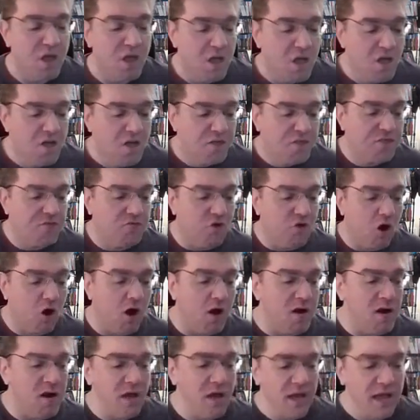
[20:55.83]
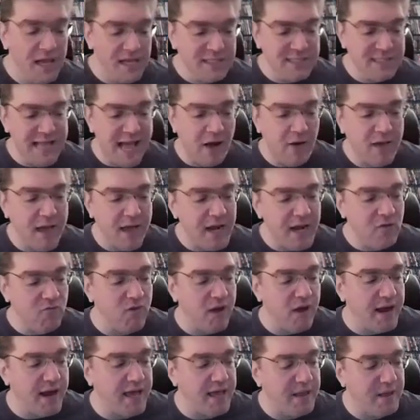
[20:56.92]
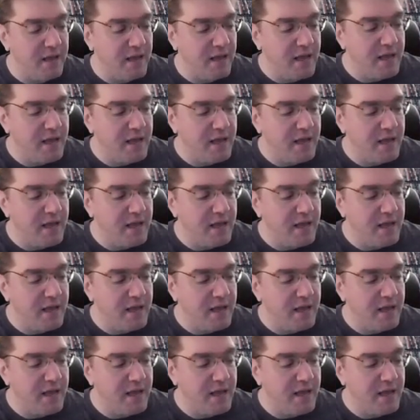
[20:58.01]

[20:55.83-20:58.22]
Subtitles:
Thrawn is now getting ready.